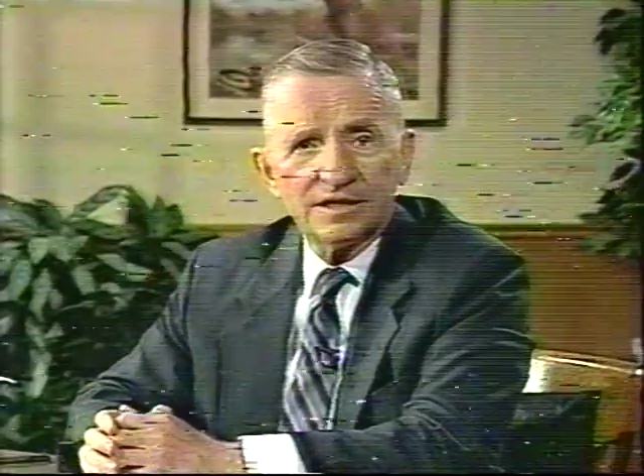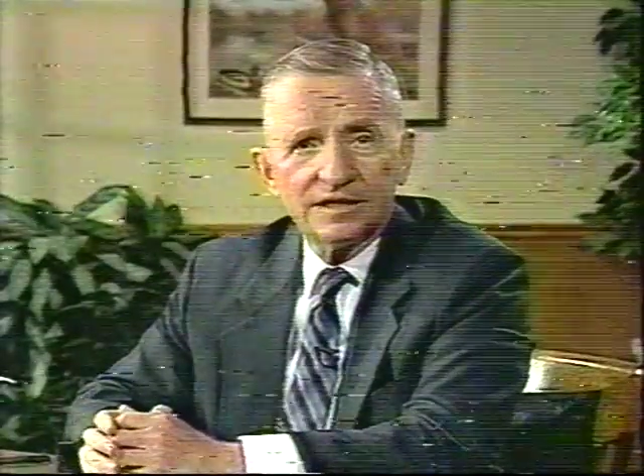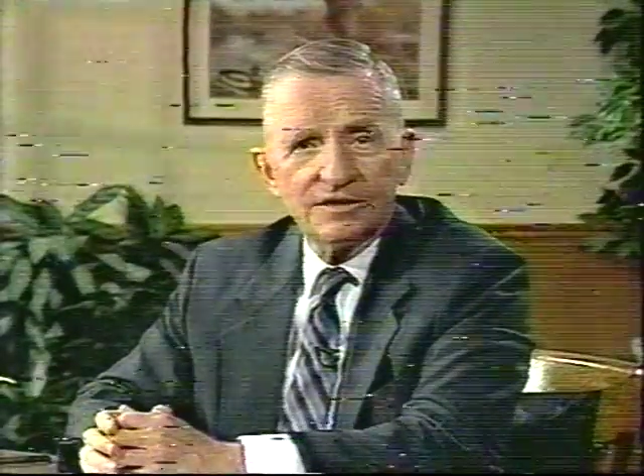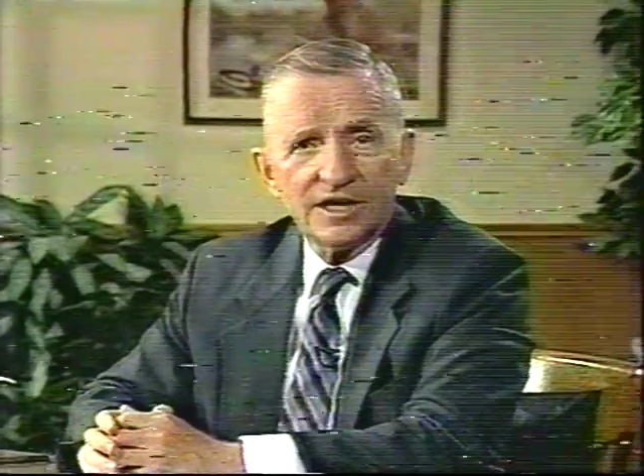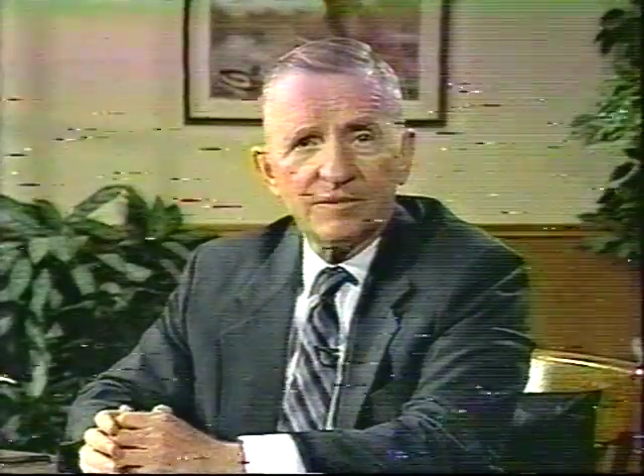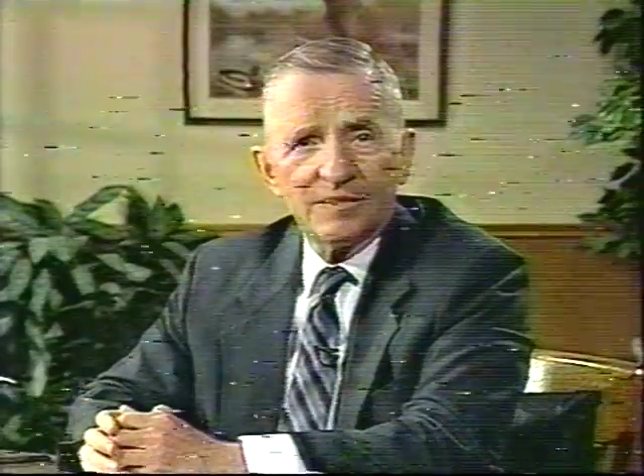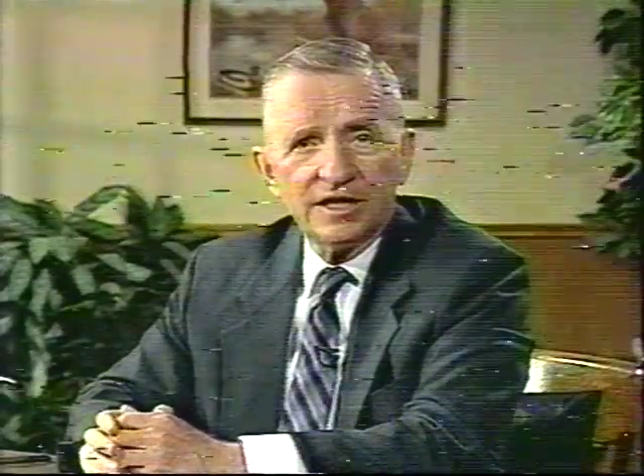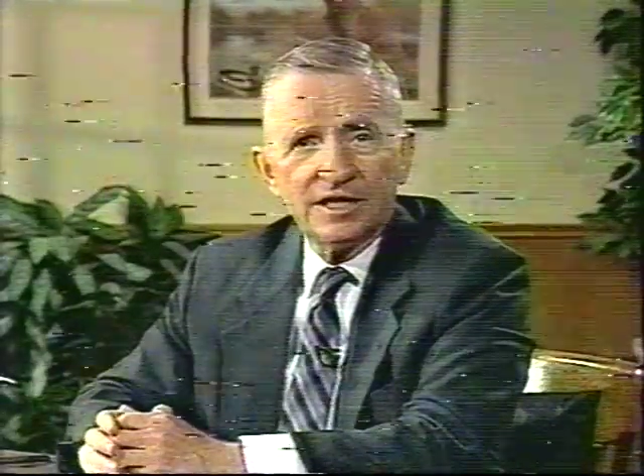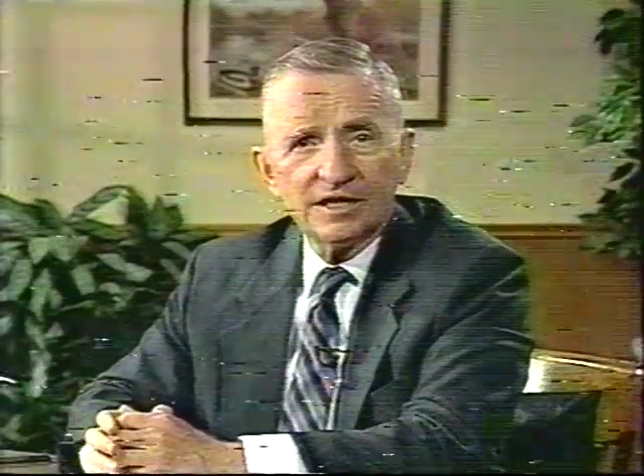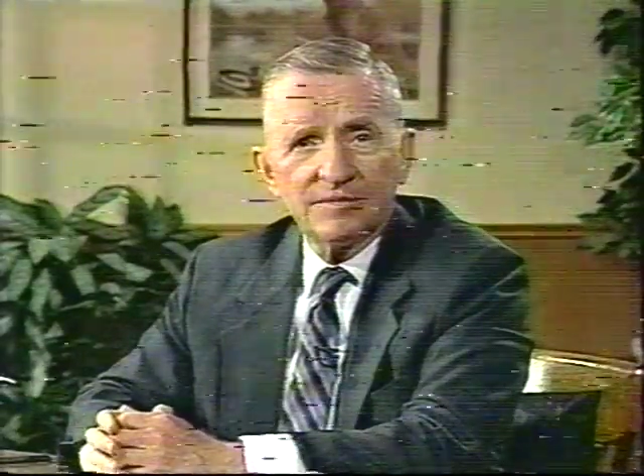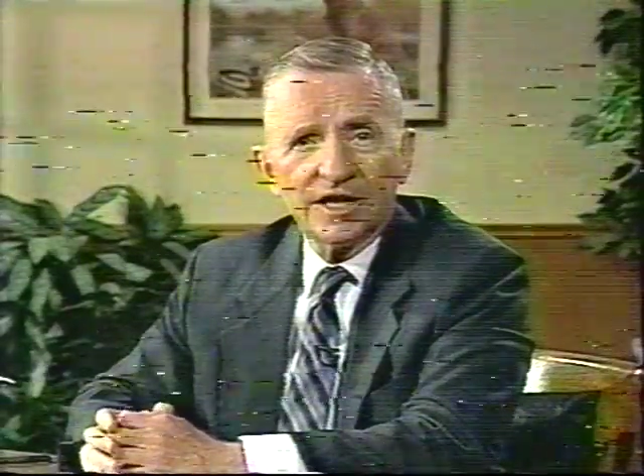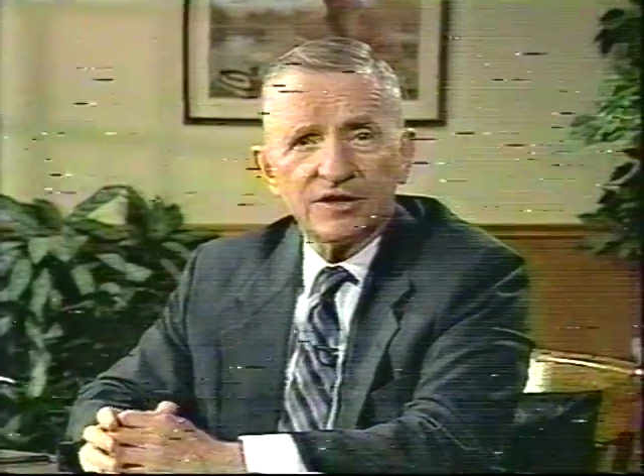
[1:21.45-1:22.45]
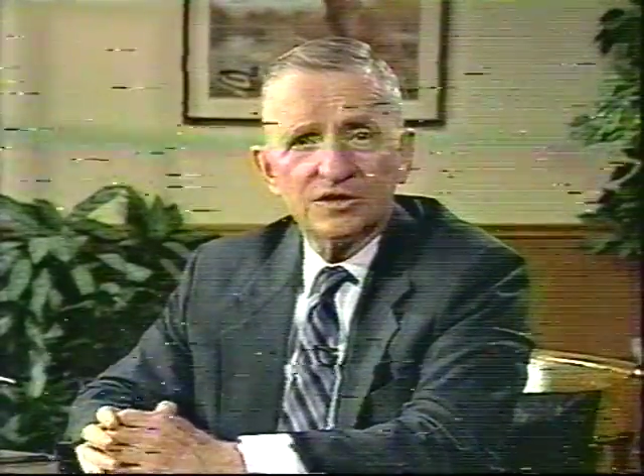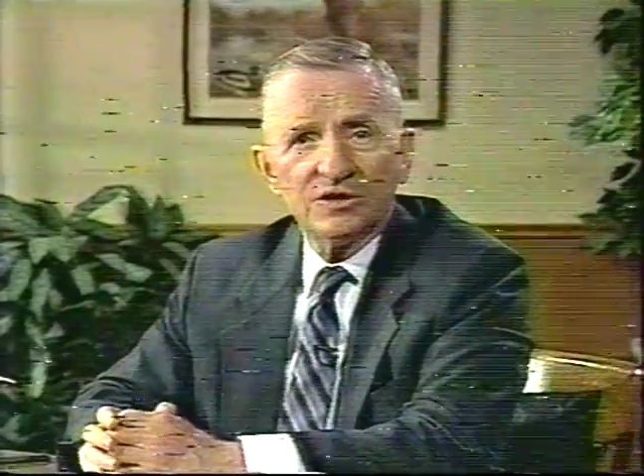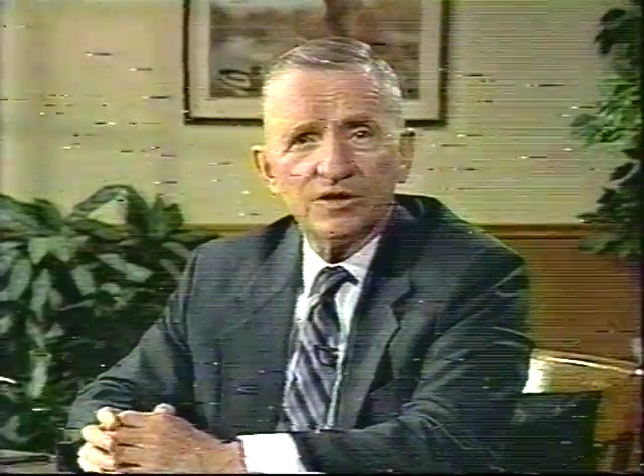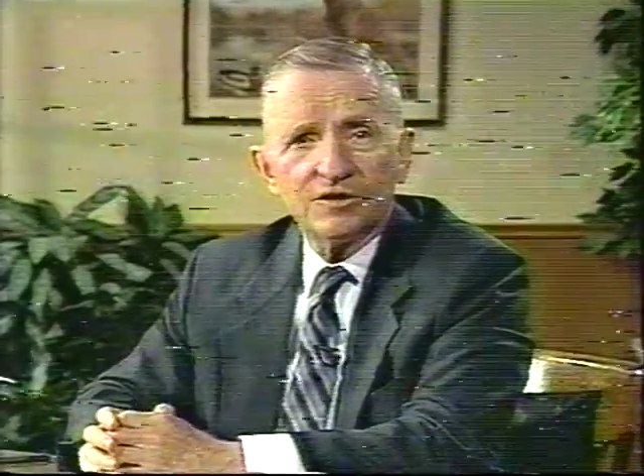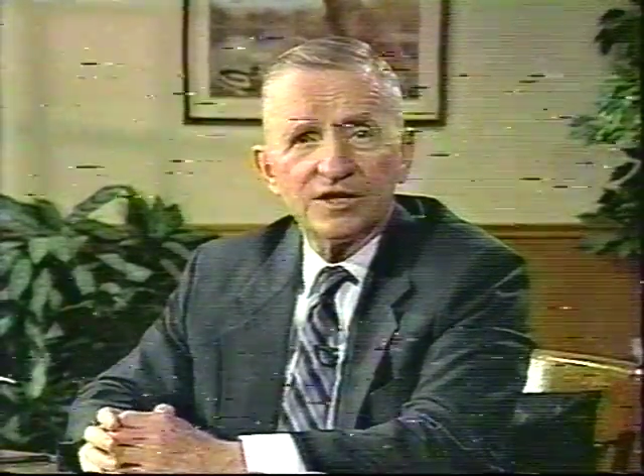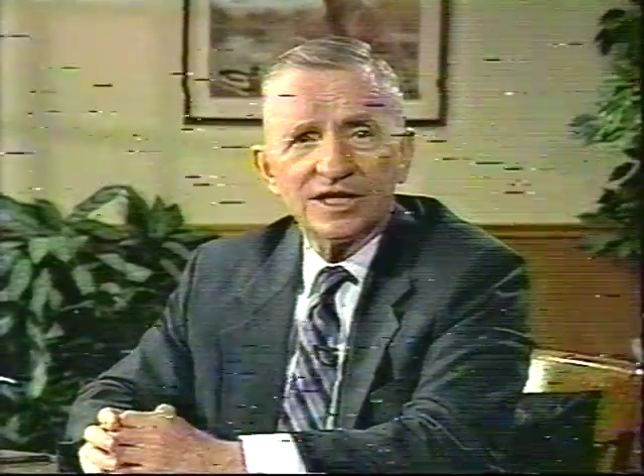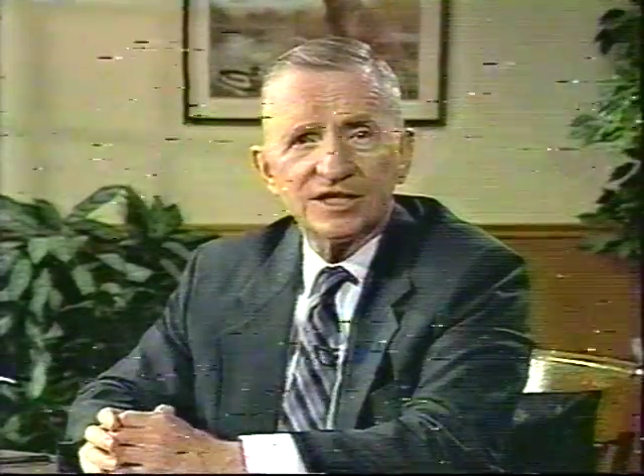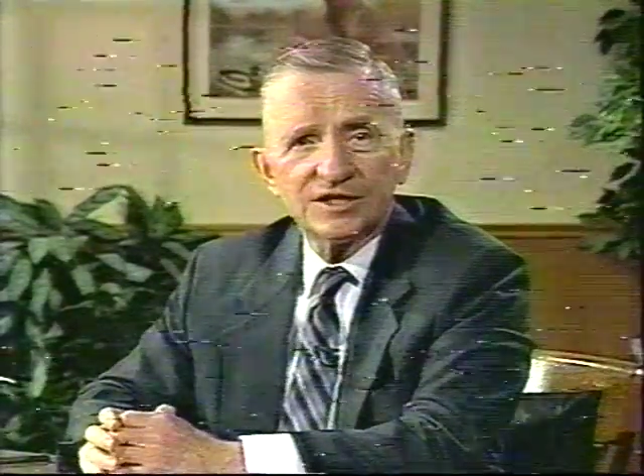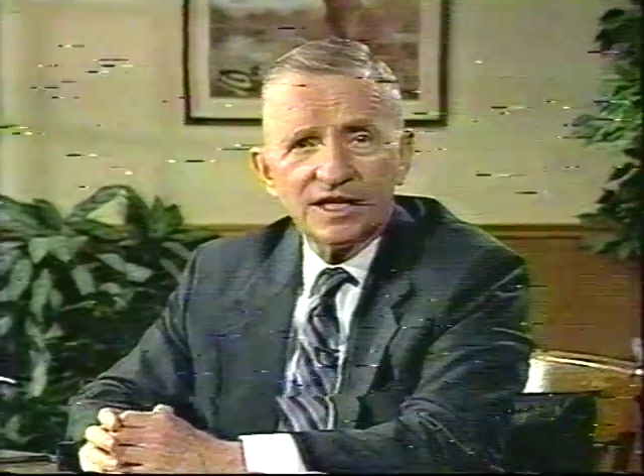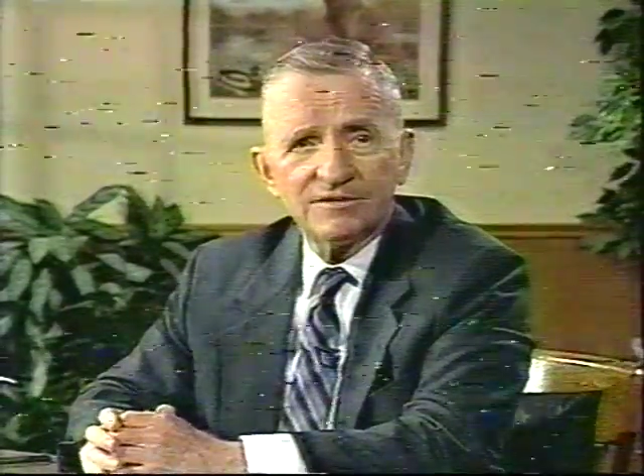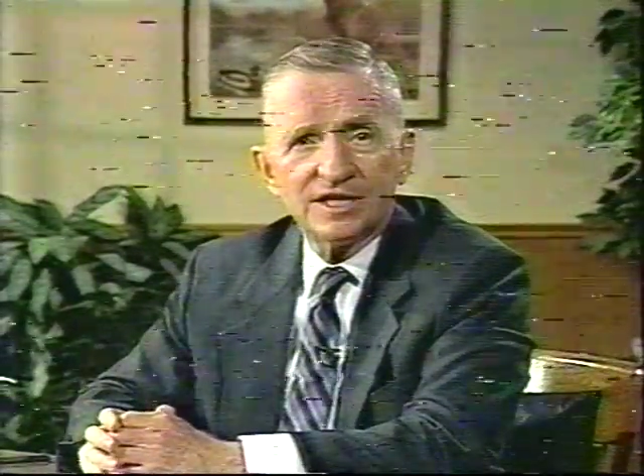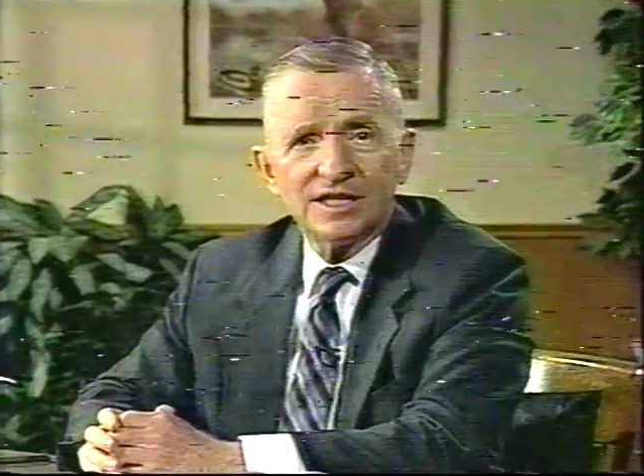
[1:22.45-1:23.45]
they're now making about
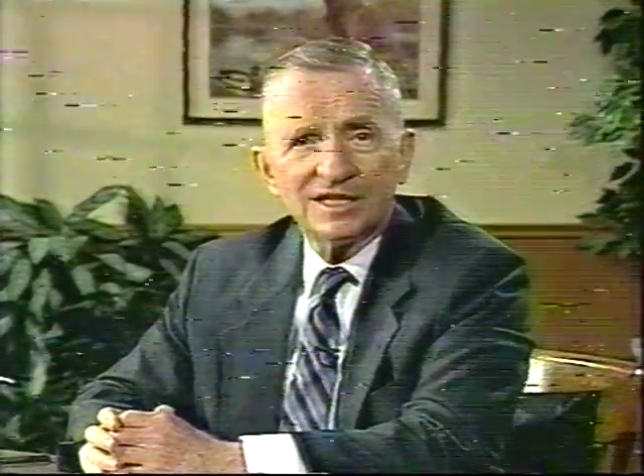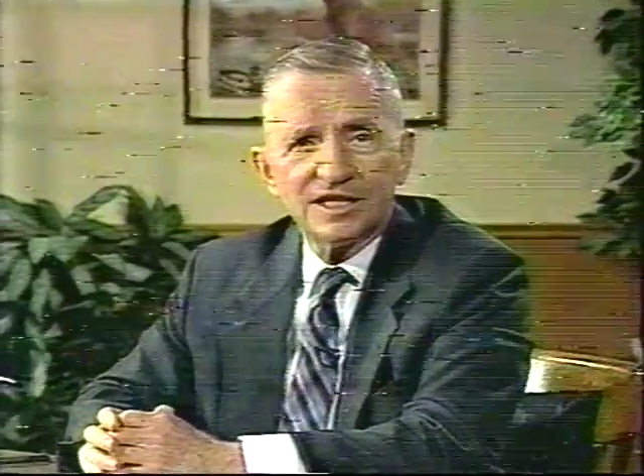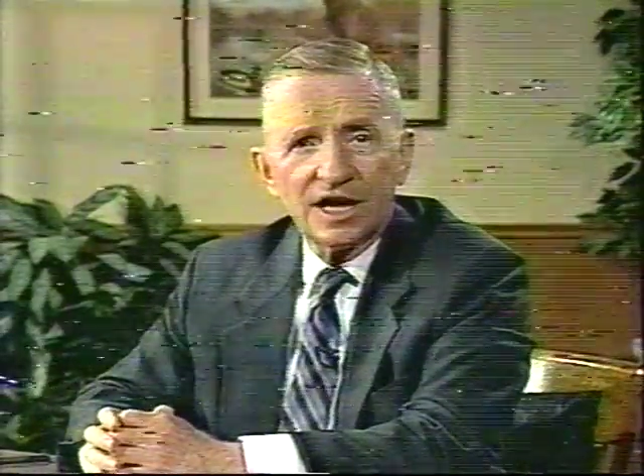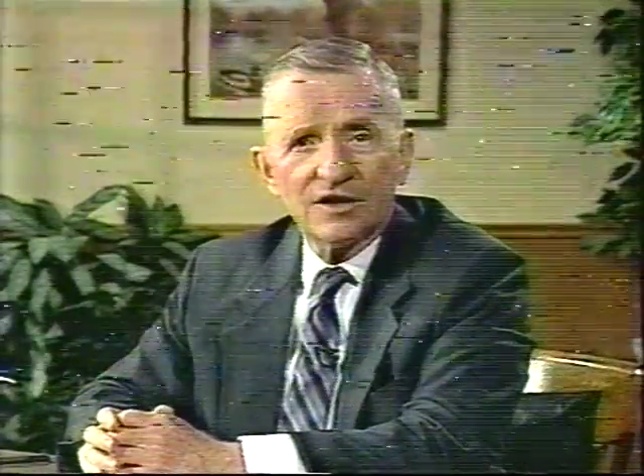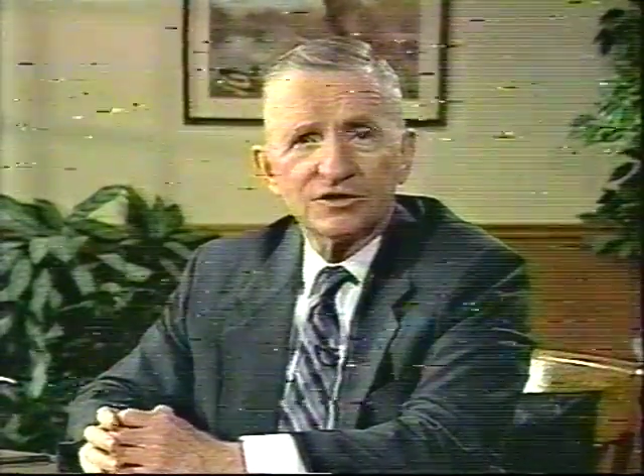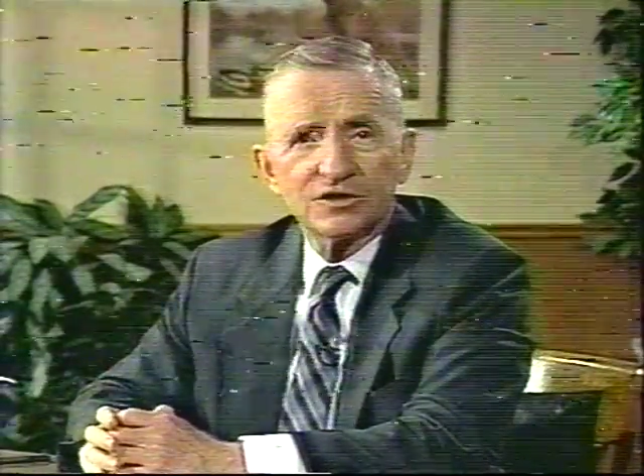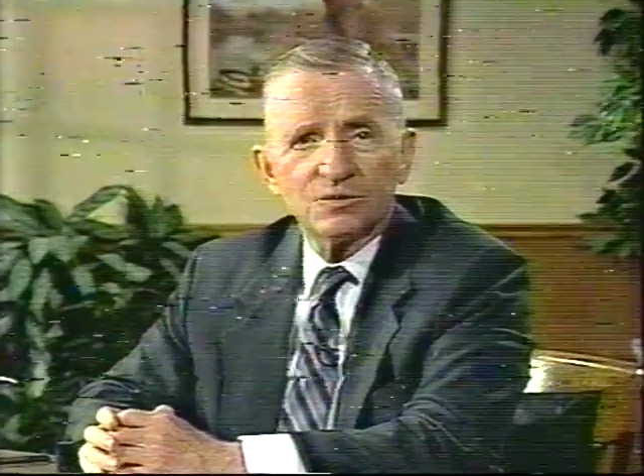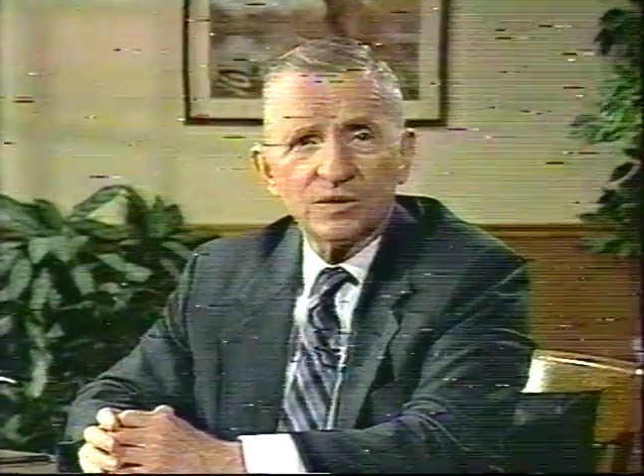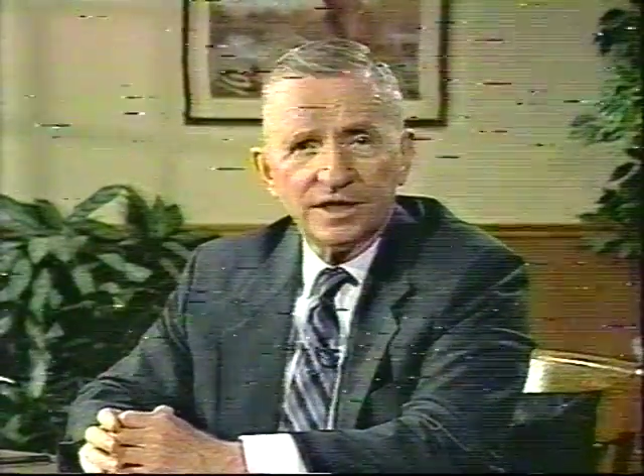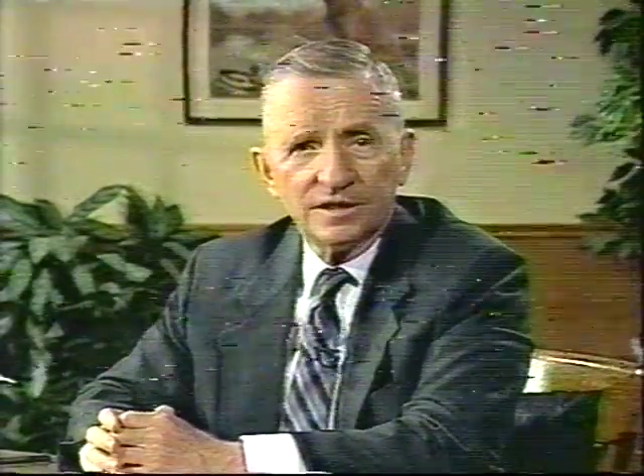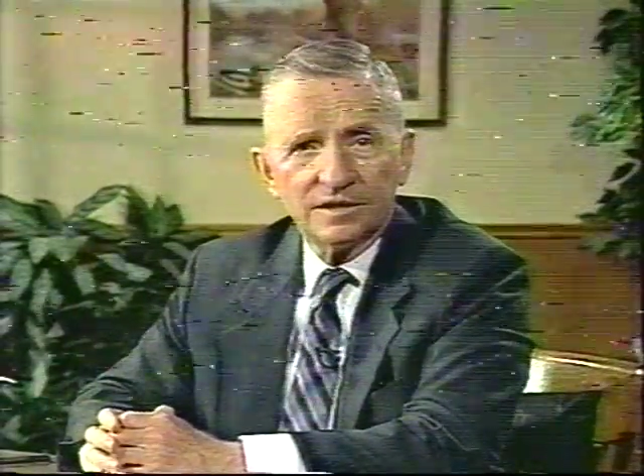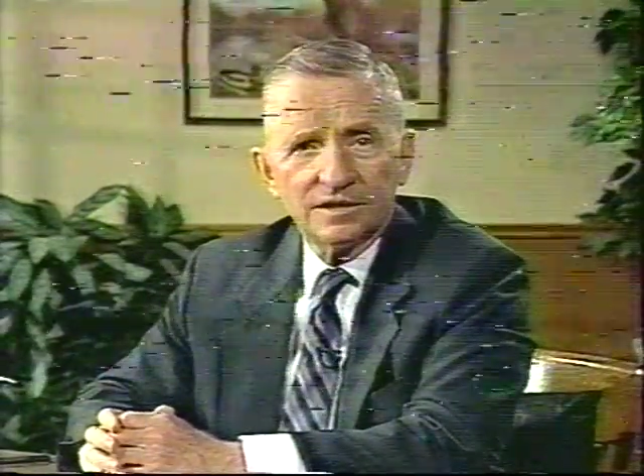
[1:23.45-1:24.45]
$270 a week.